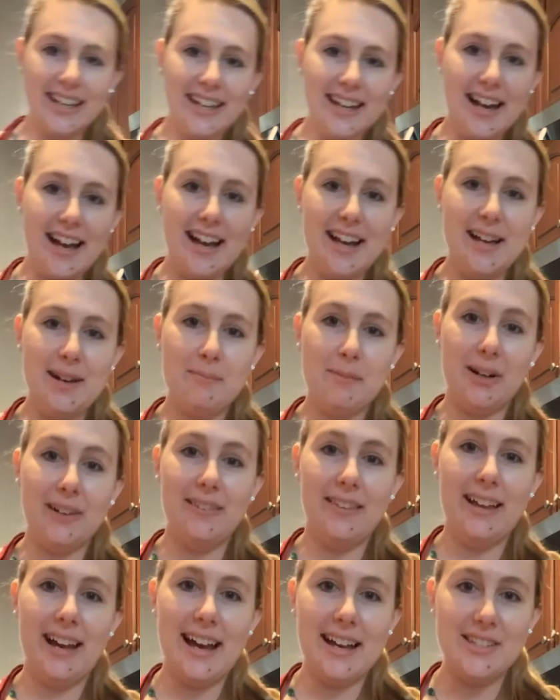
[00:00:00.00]
our
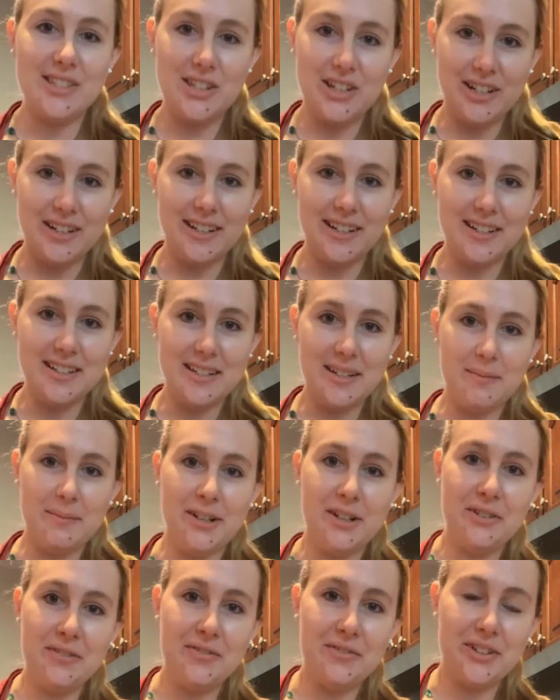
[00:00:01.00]
last cooking
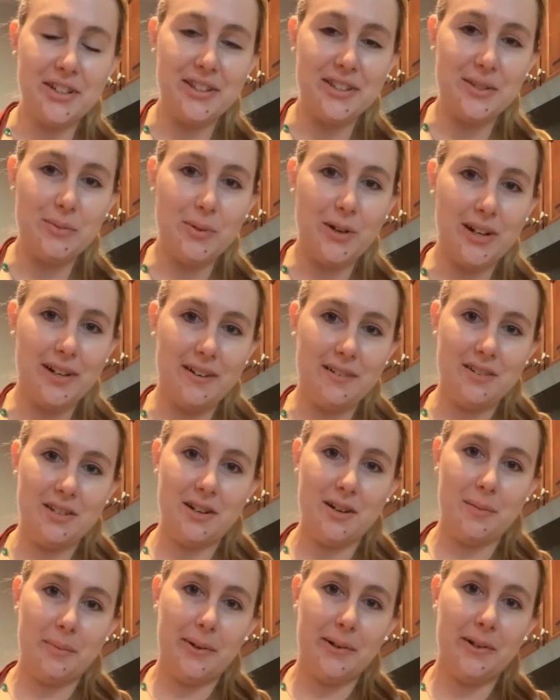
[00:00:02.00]
demo for this Walk and
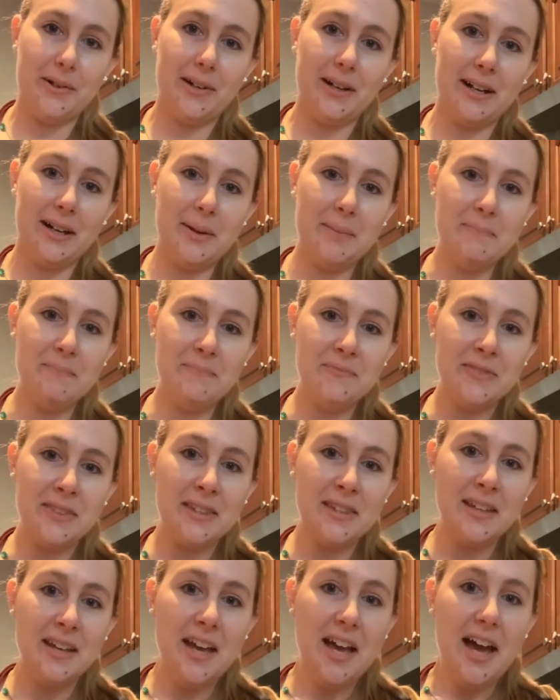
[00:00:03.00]
Talk program.
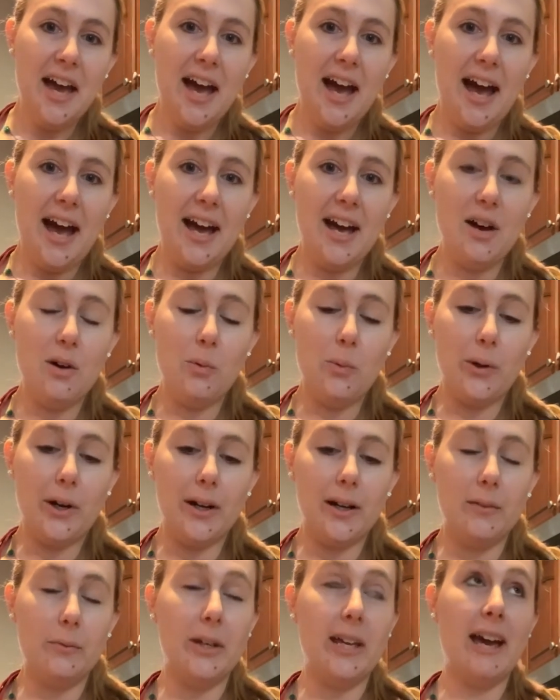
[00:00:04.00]

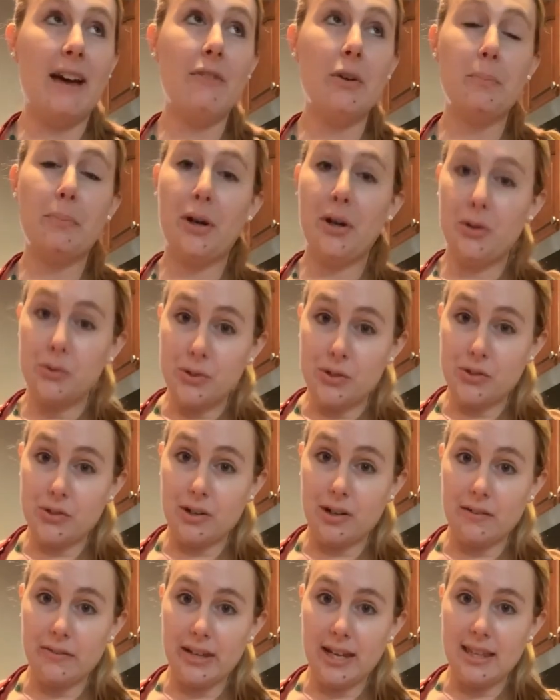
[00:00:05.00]
We have a post
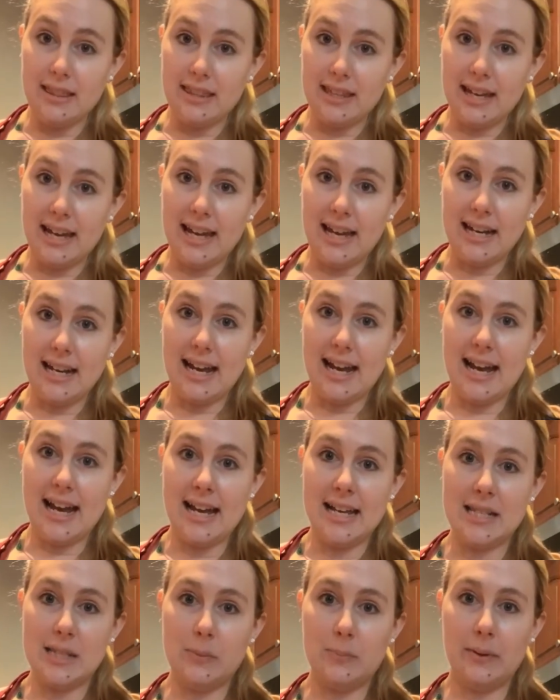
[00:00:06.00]
survey that
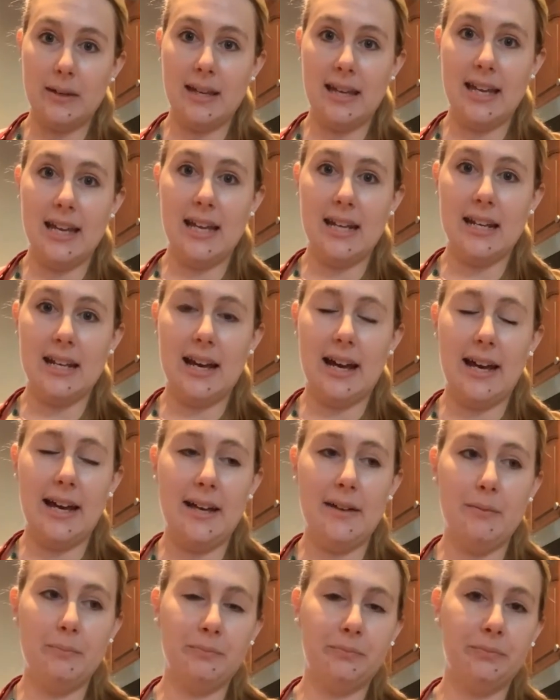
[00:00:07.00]
has been
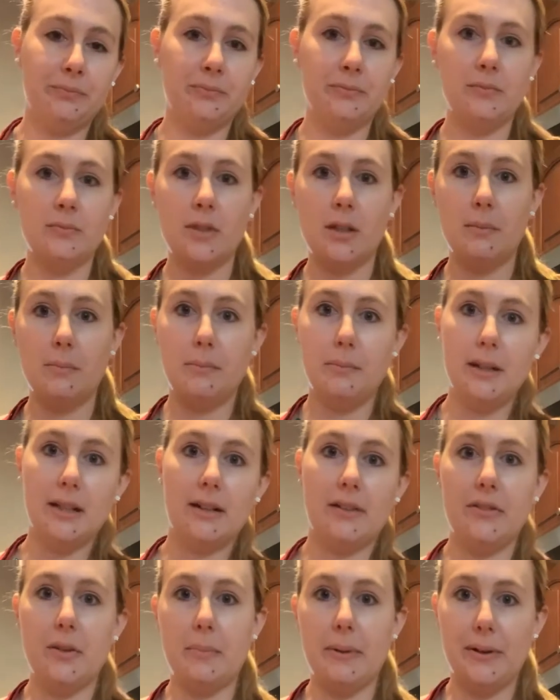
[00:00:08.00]

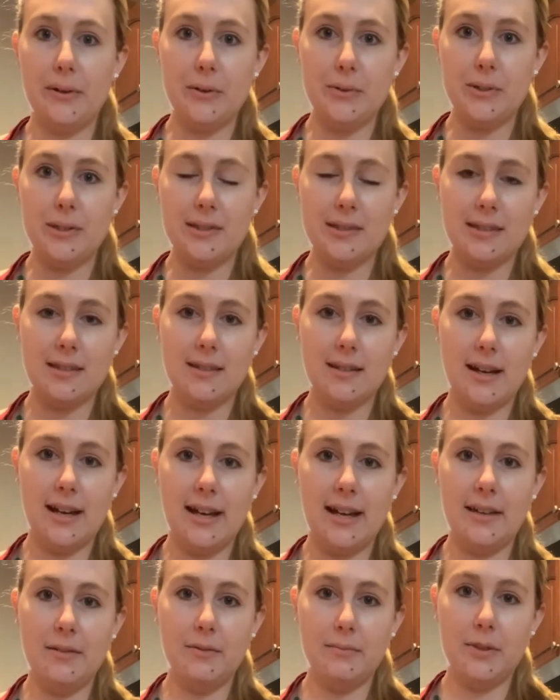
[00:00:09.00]
on the post
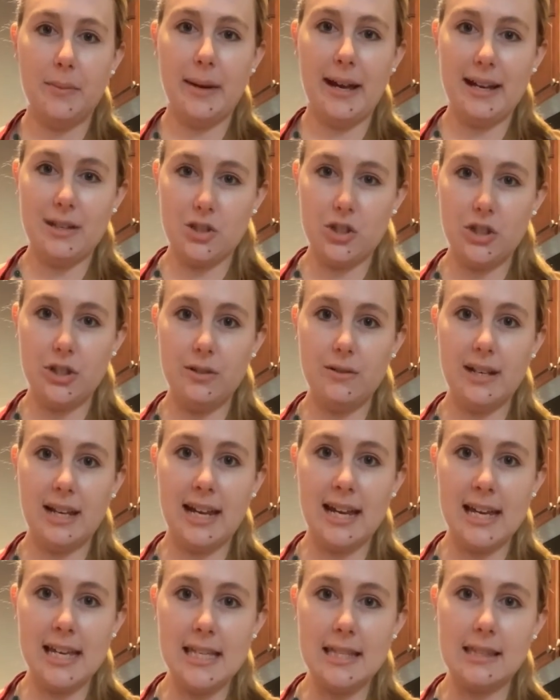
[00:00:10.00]
the past 2
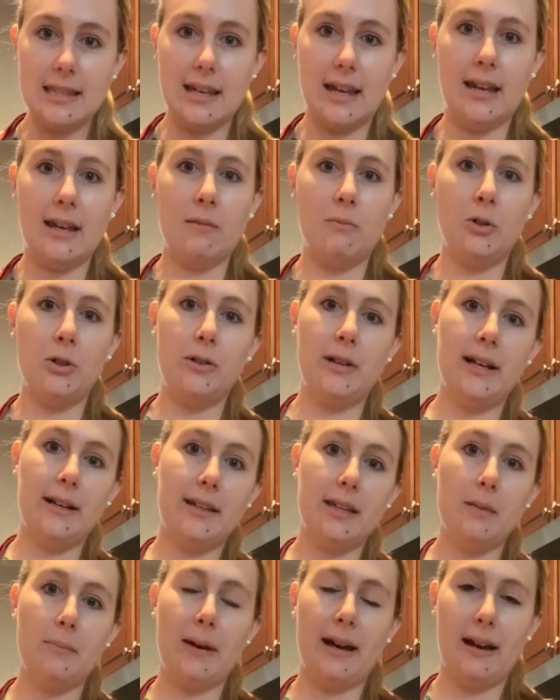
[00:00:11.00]
days, and we'll
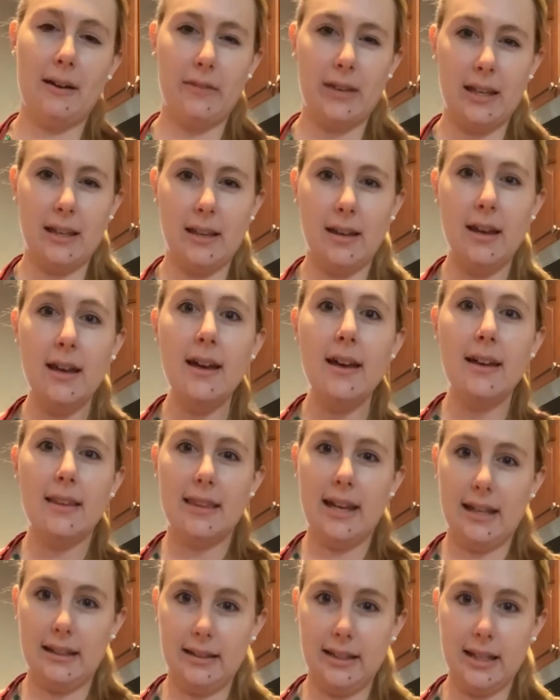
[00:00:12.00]
keep having
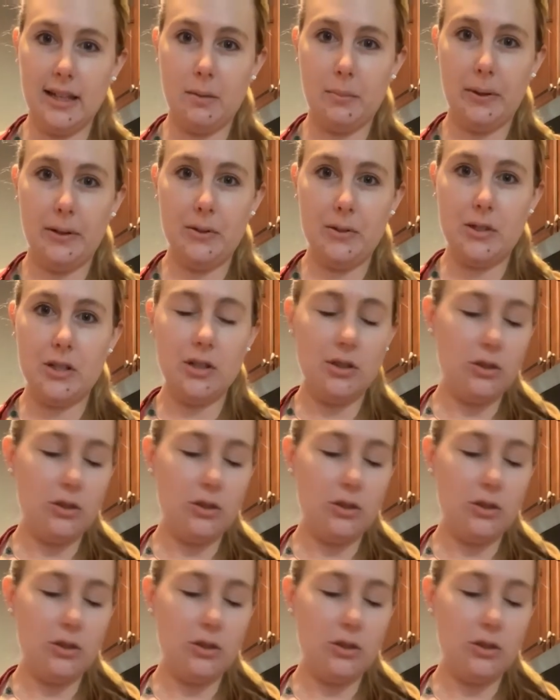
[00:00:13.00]
that link posted